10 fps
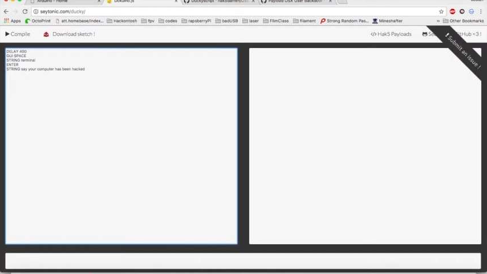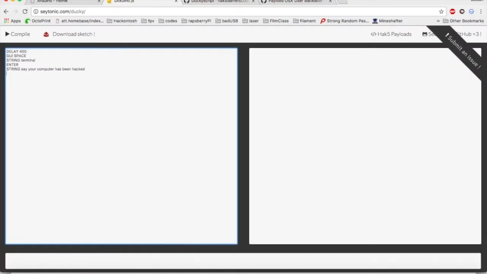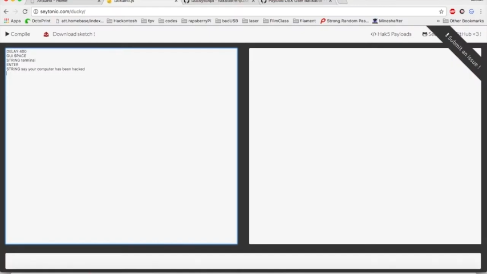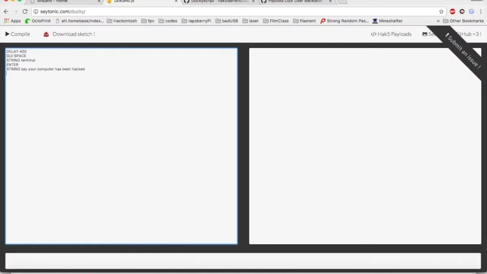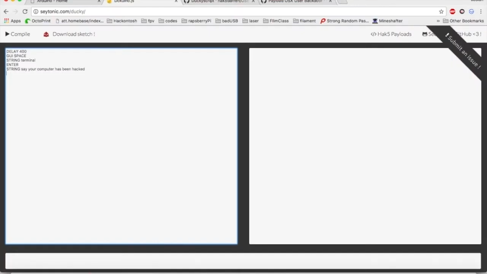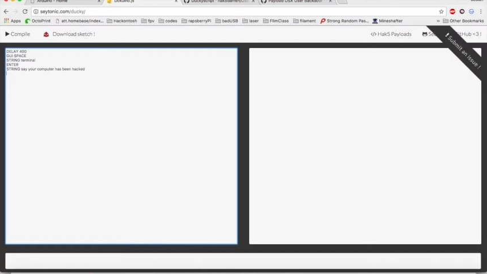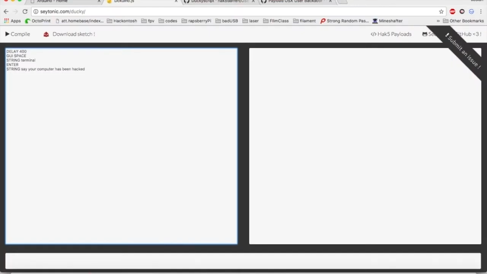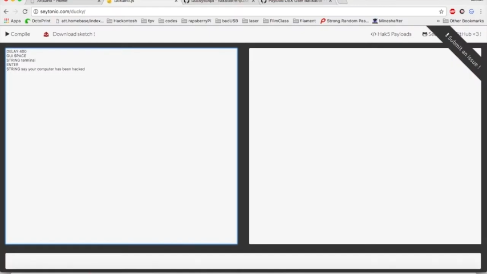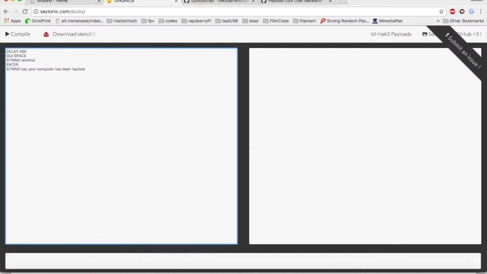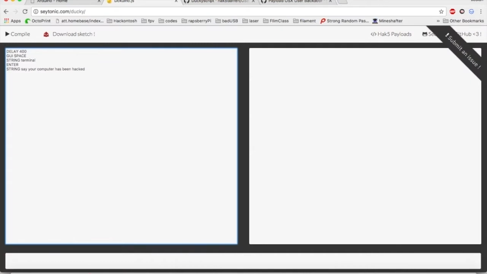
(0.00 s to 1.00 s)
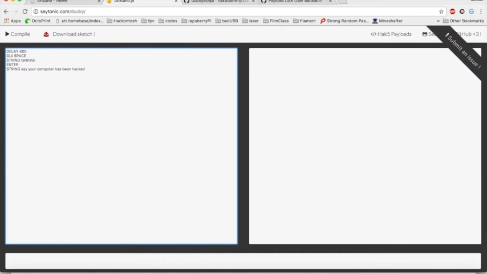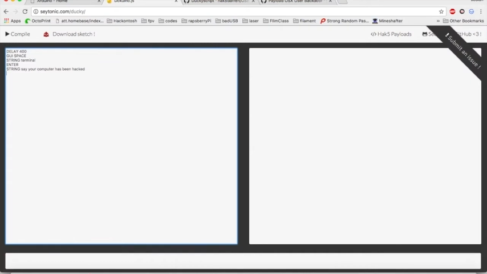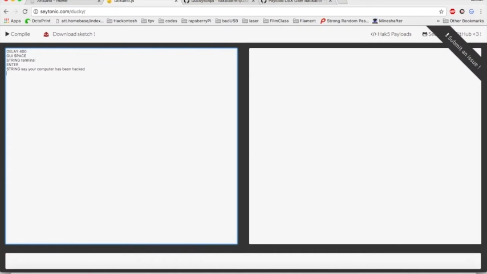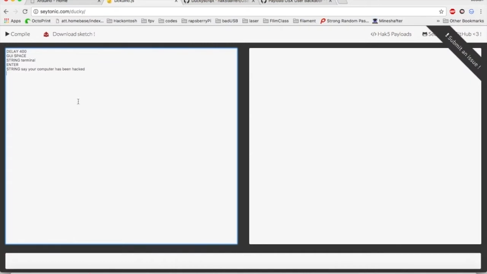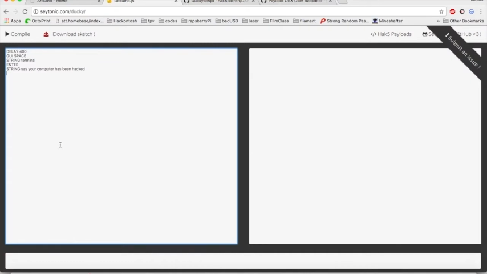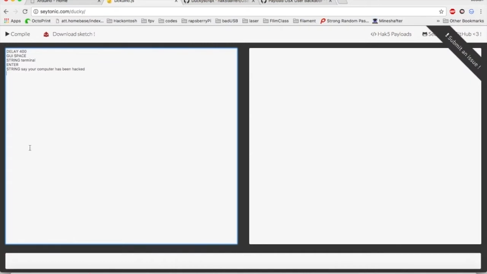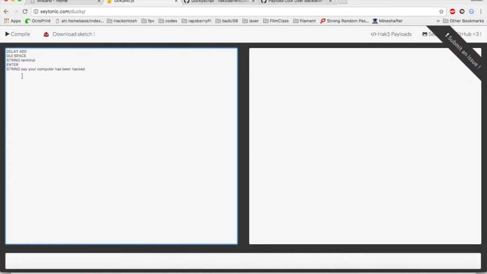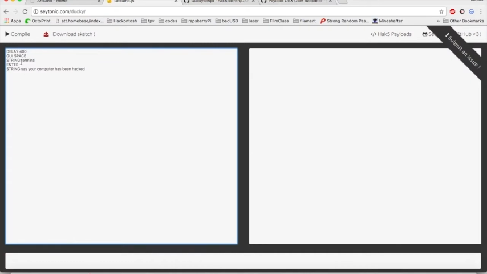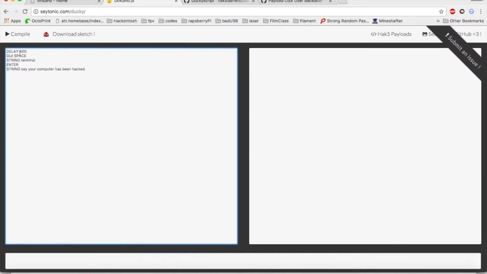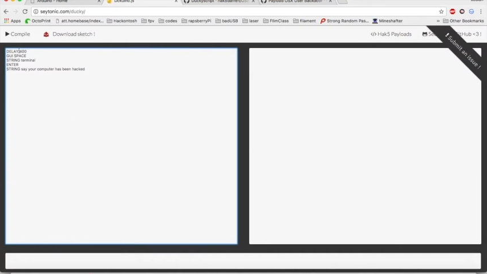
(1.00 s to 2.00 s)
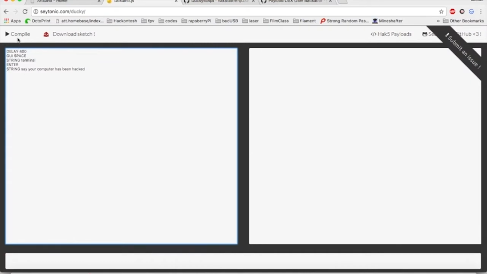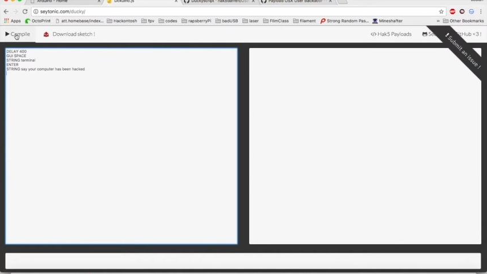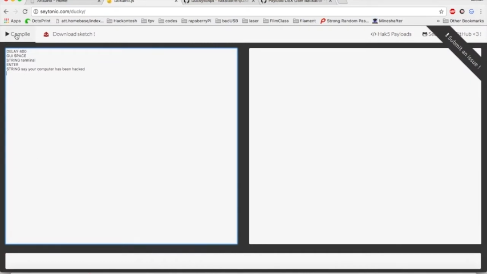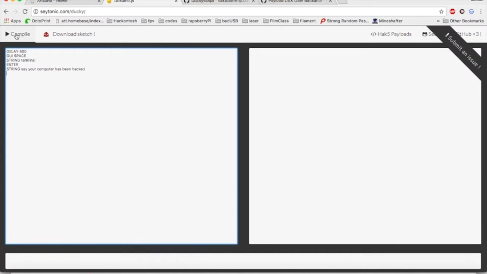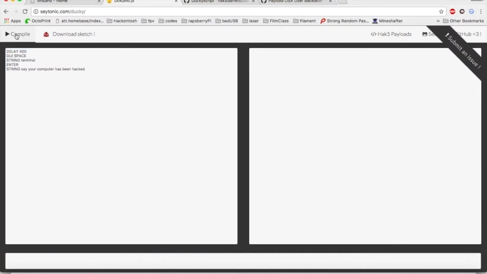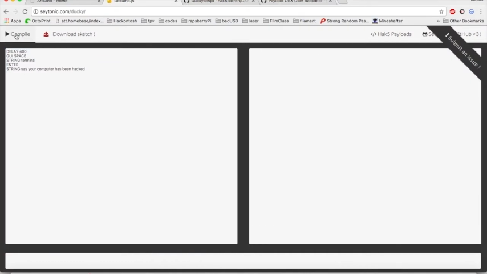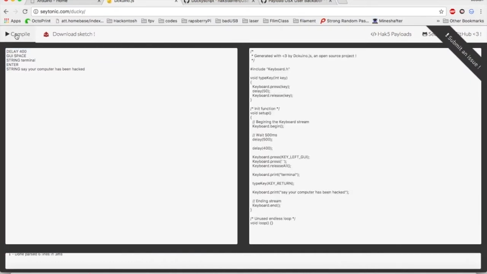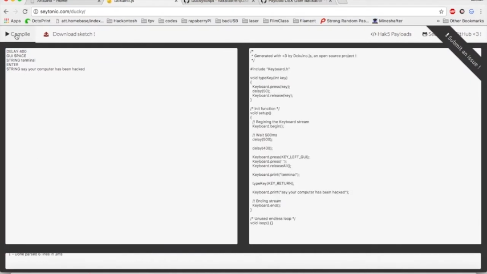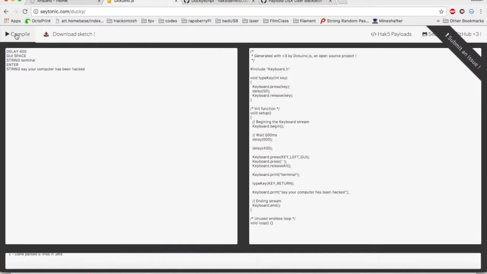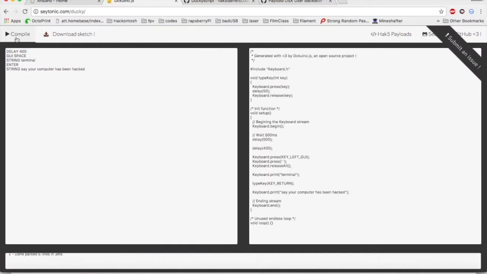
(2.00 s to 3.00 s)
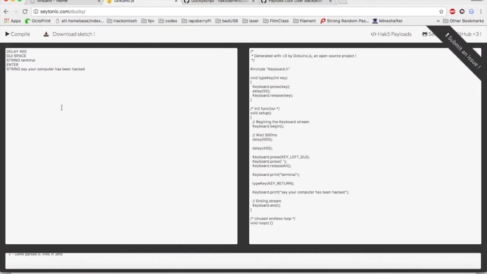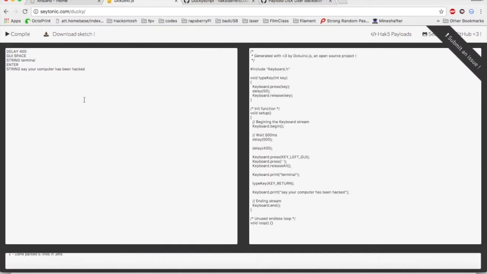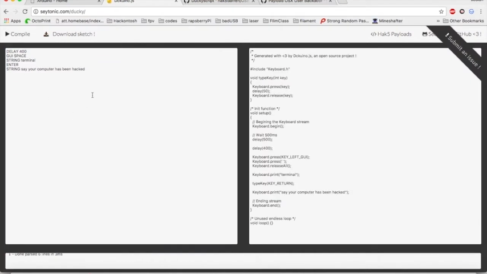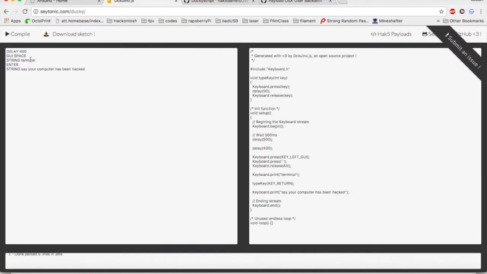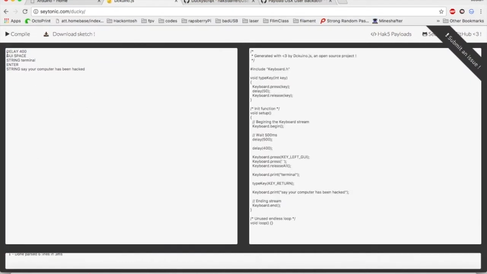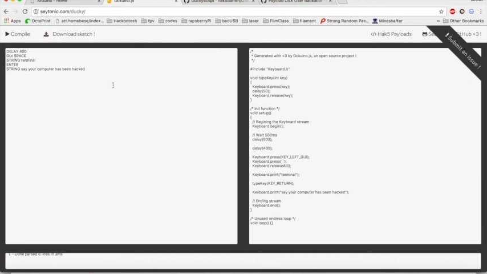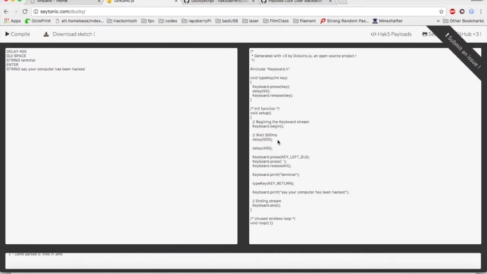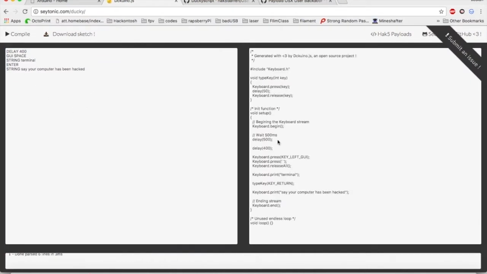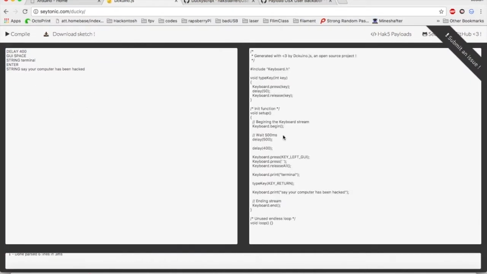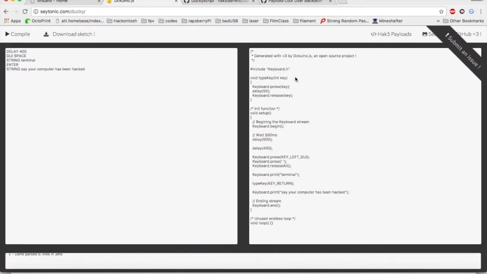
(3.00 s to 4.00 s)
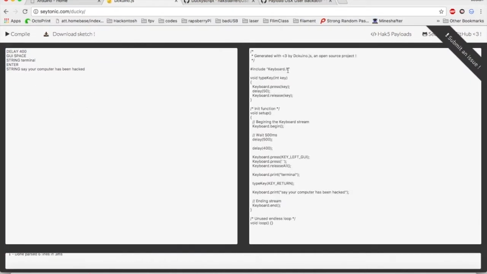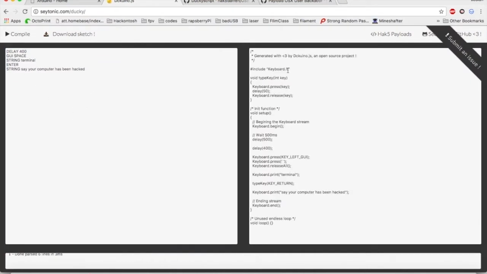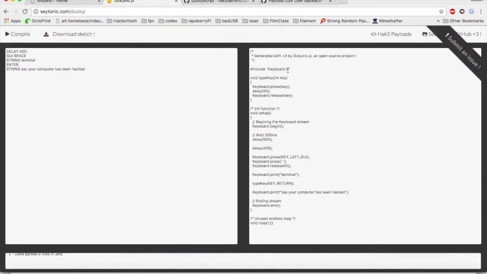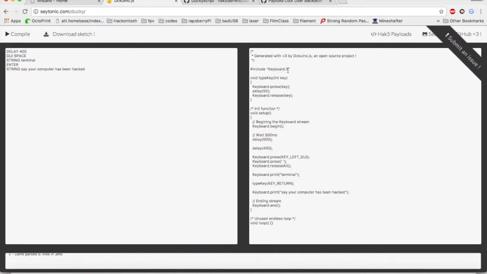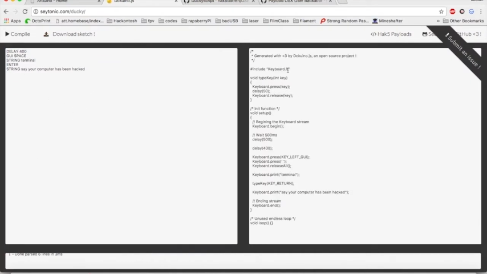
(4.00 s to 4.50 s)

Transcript: [unreadable: no face in view]